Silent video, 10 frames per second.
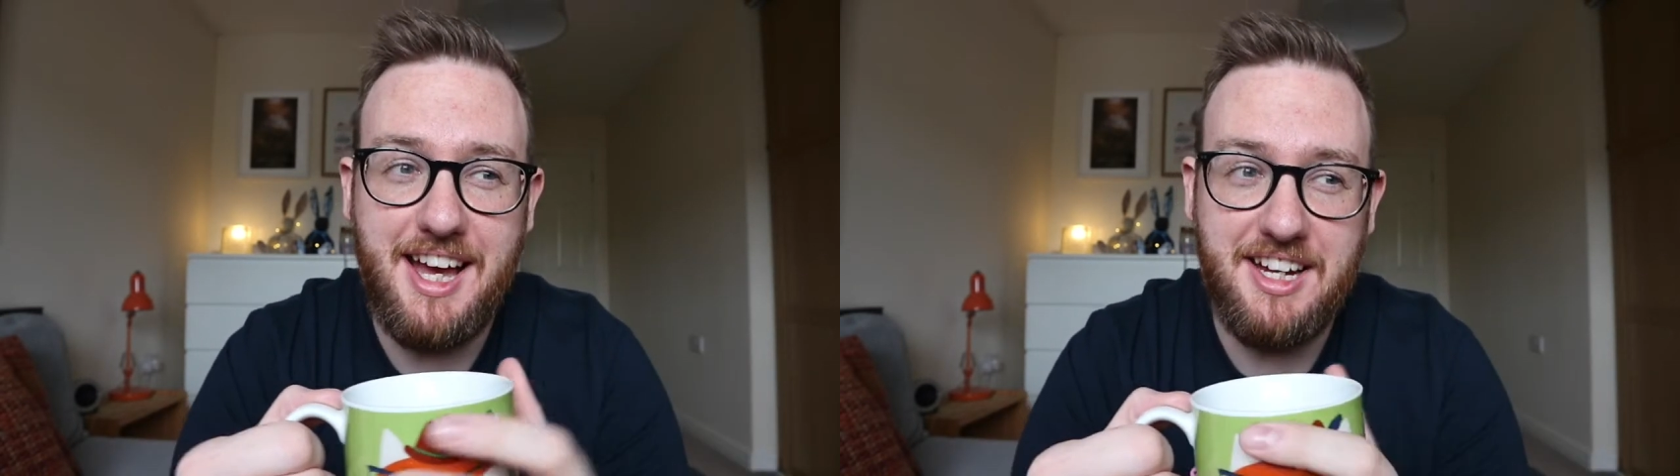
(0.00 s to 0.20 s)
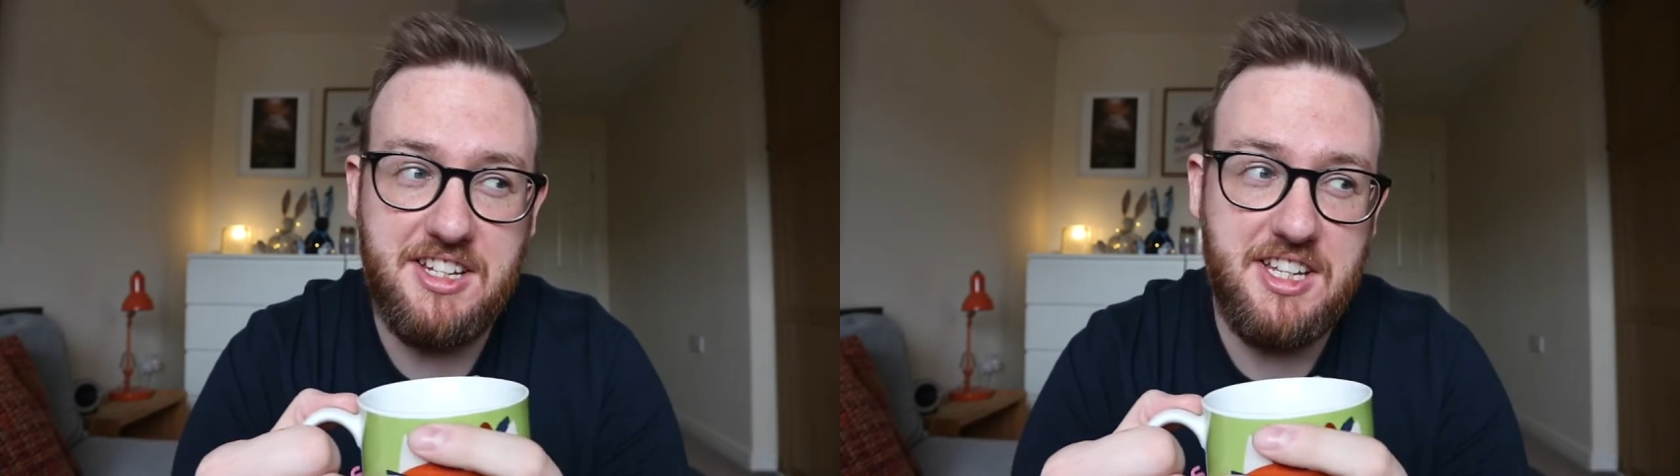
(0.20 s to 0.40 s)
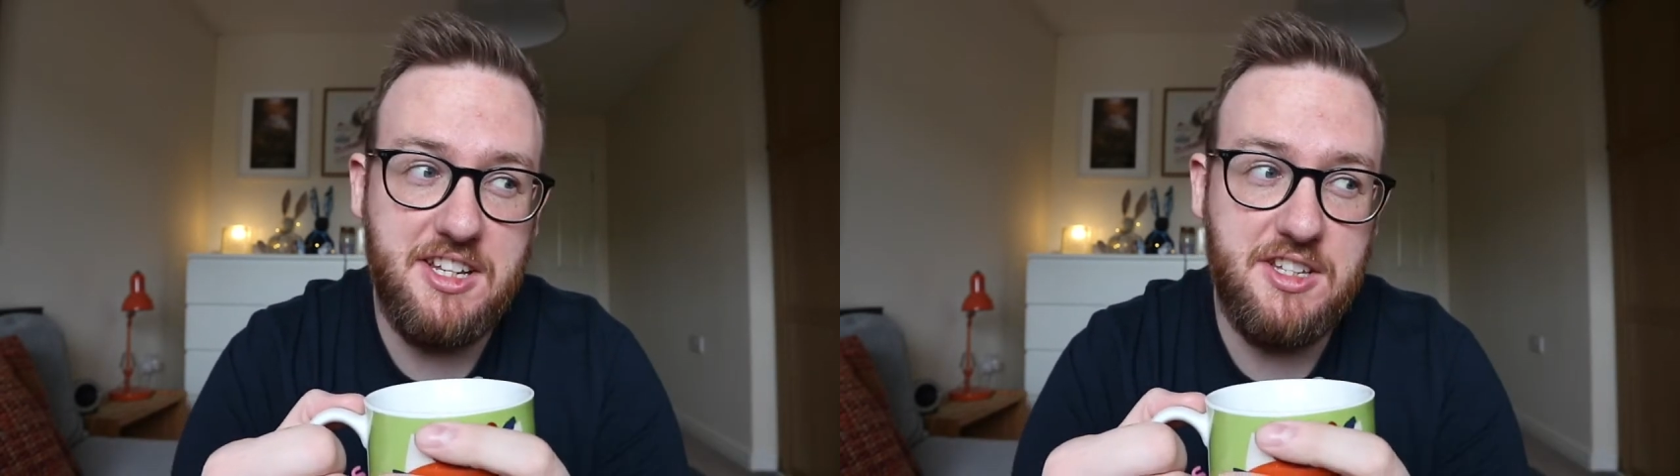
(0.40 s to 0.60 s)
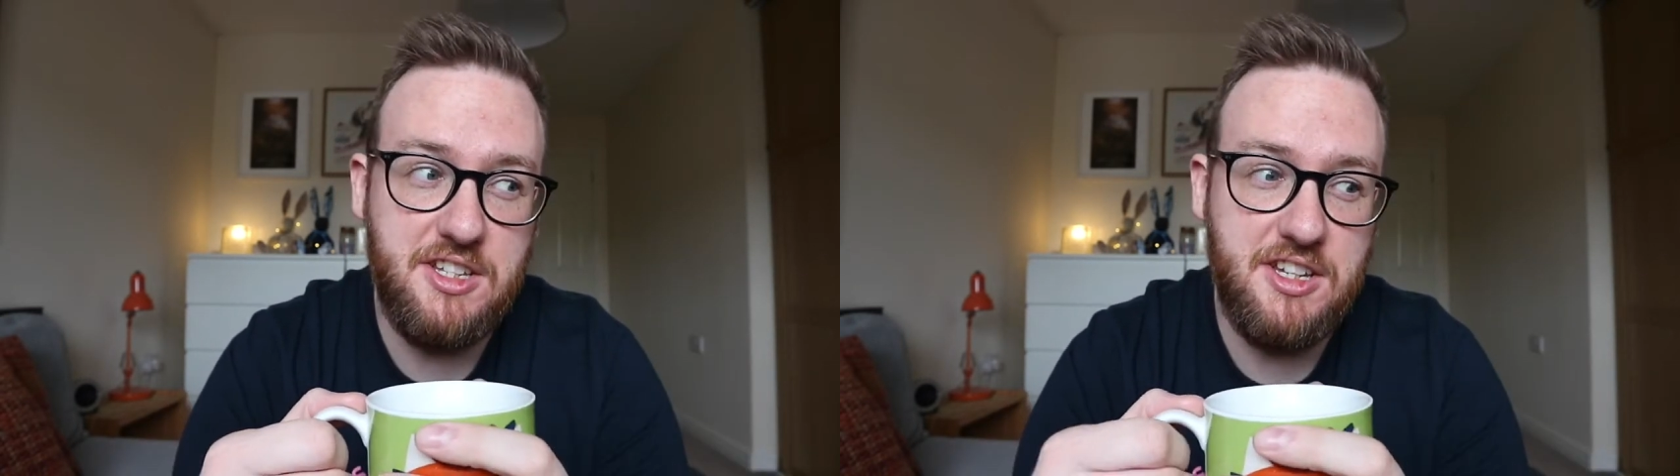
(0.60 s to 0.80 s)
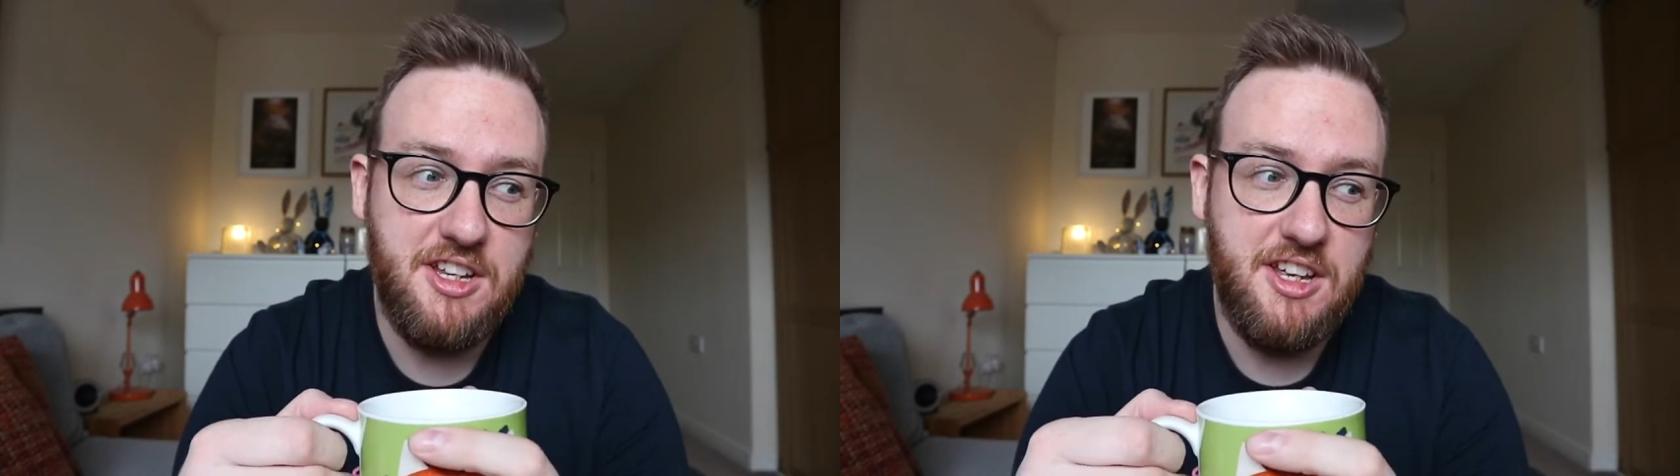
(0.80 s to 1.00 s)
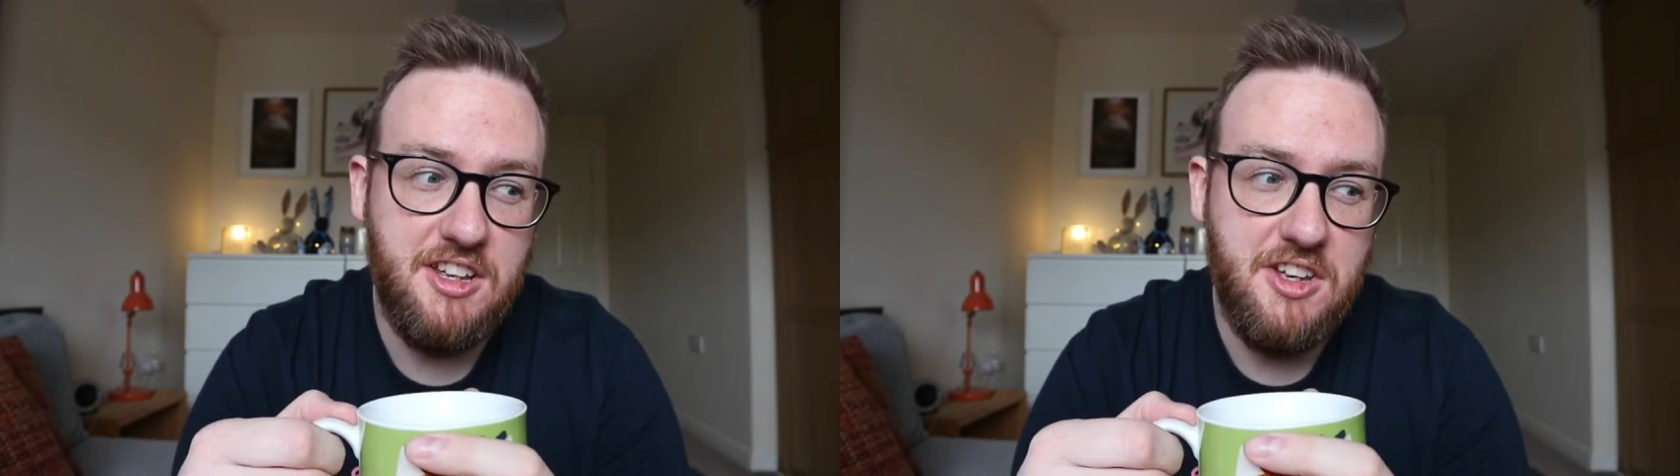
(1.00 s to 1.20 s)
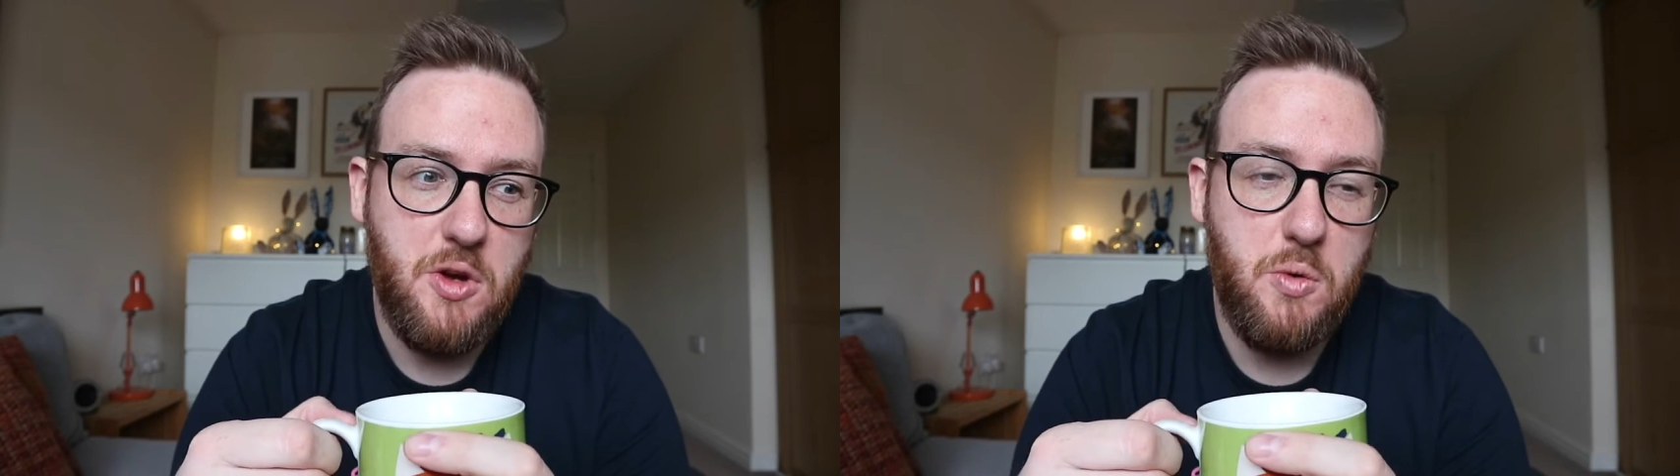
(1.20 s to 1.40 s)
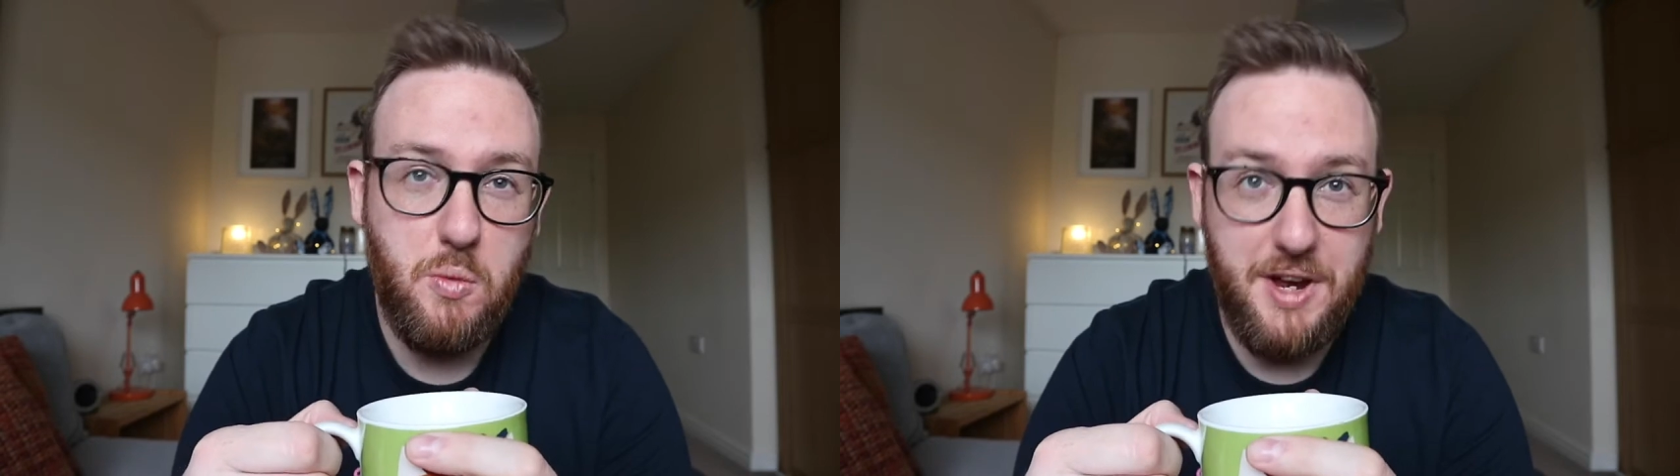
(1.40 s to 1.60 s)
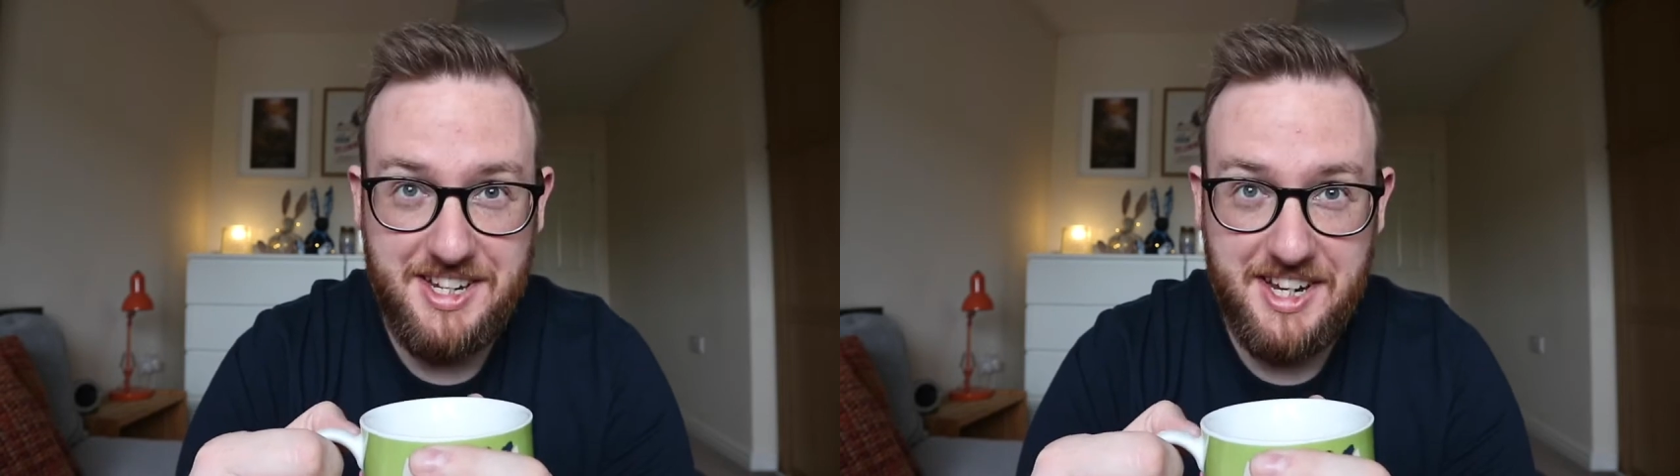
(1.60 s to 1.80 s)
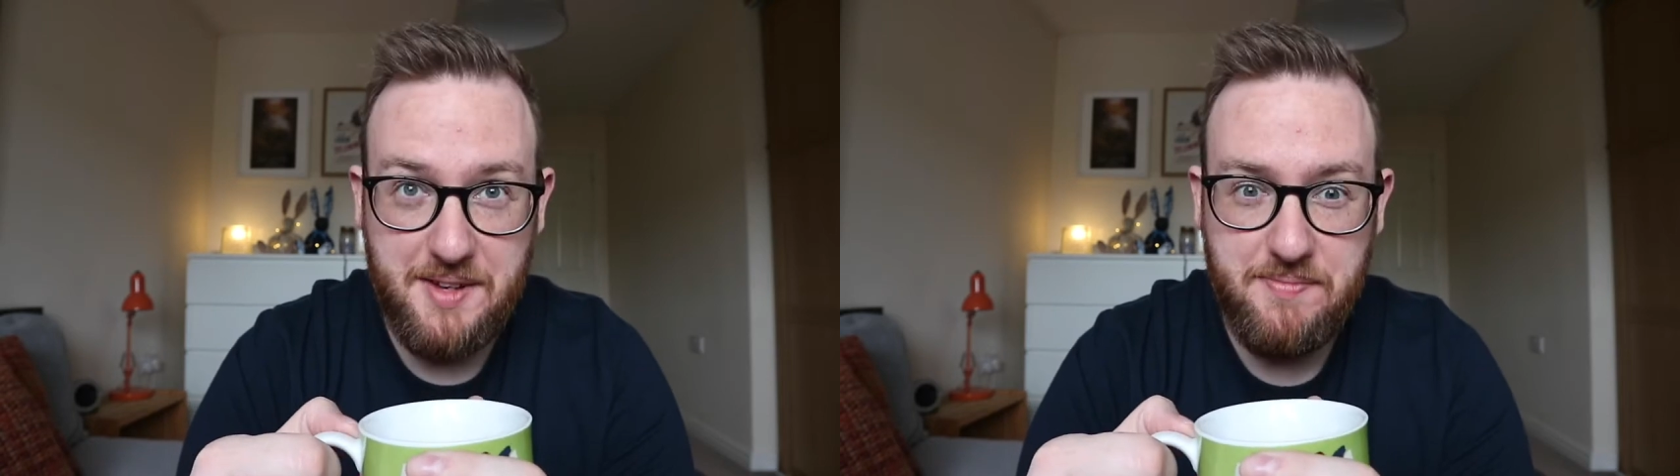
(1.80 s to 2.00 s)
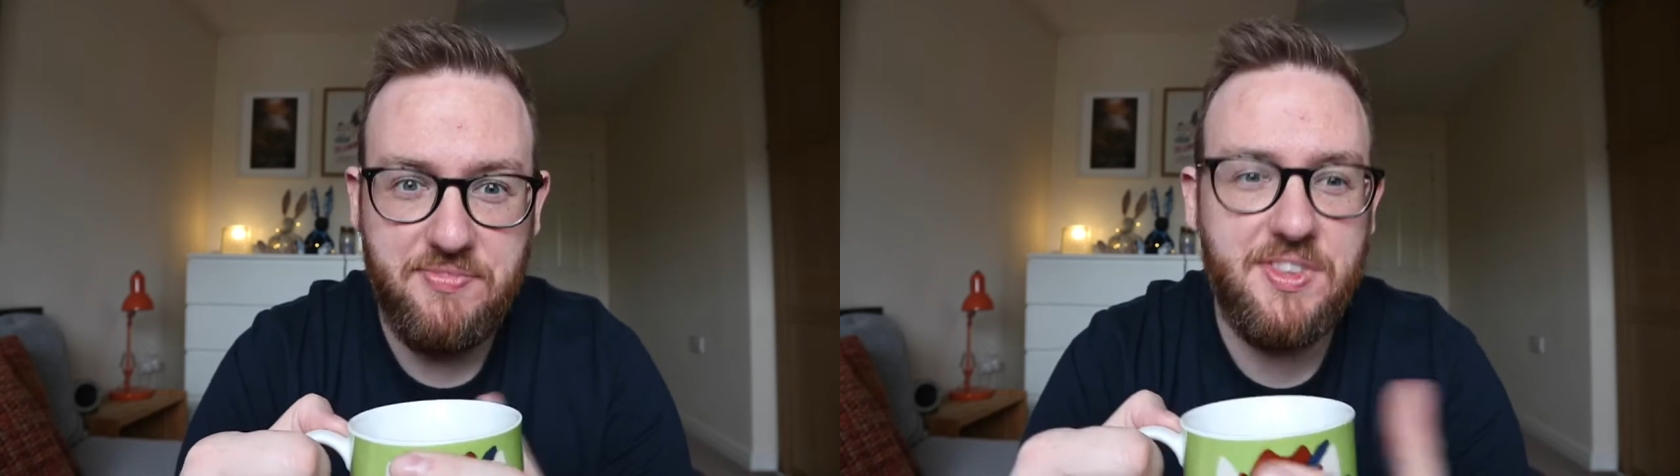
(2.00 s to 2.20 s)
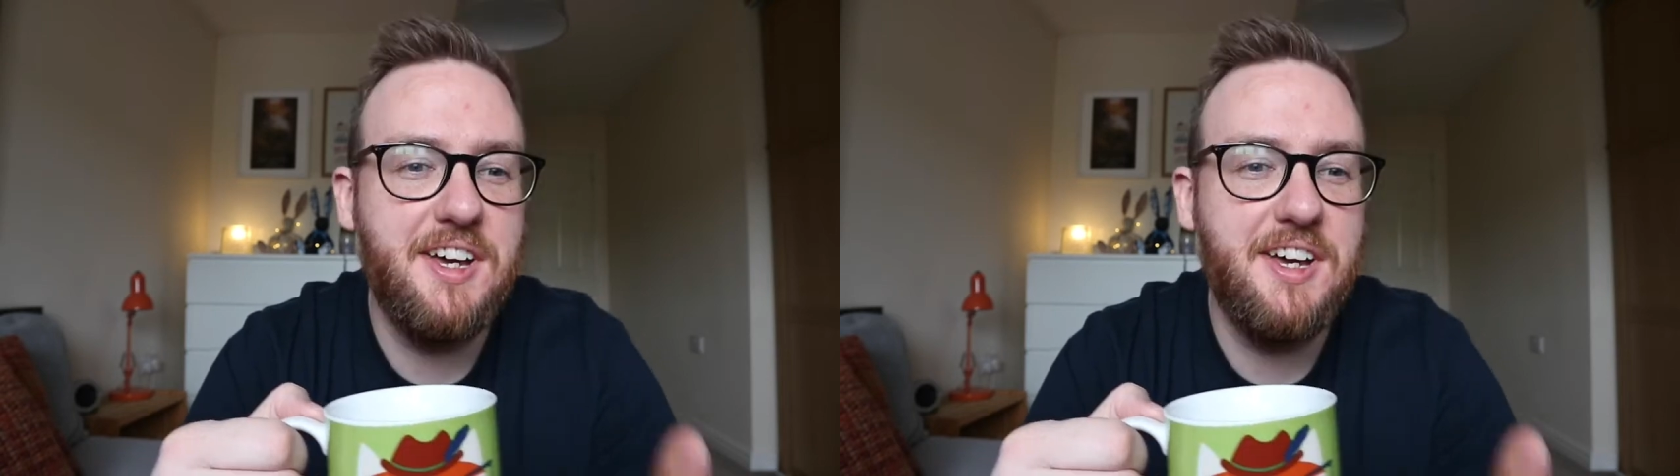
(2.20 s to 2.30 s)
auntie's wedding.